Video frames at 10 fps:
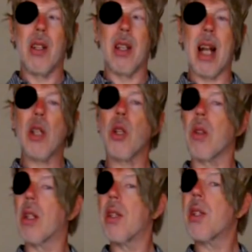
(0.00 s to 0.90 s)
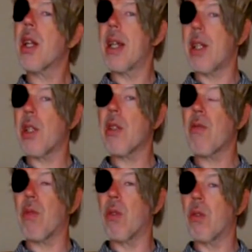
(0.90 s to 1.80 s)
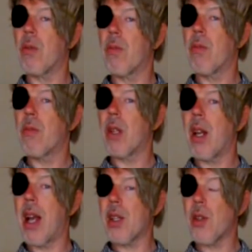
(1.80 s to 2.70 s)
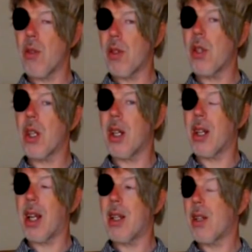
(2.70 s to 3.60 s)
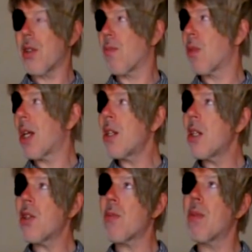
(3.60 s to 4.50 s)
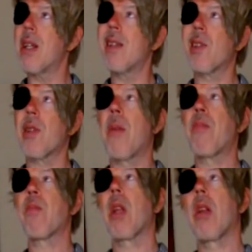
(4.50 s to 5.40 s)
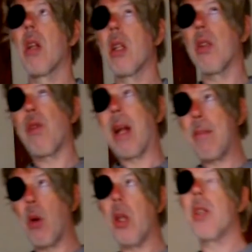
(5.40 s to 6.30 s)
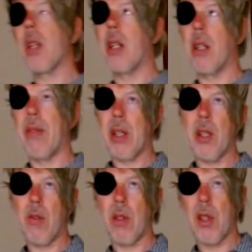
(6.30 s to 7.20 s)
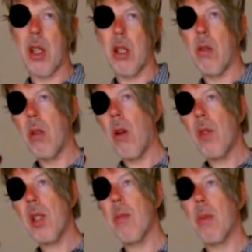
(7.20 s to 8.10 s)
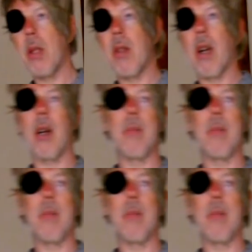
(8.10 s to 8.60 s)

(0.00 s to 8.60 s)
the national distaste for eccentricity and dandyism. Dandyism is the flamboyant end of eccentricity. You can obviously be